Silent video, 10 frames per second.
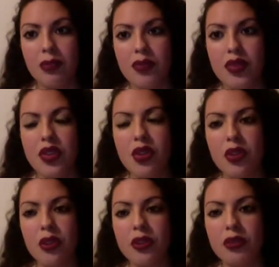
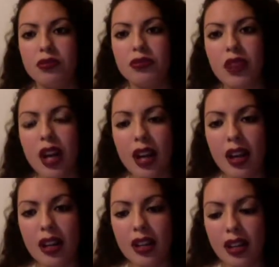so
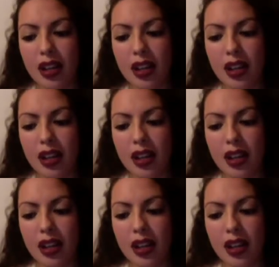I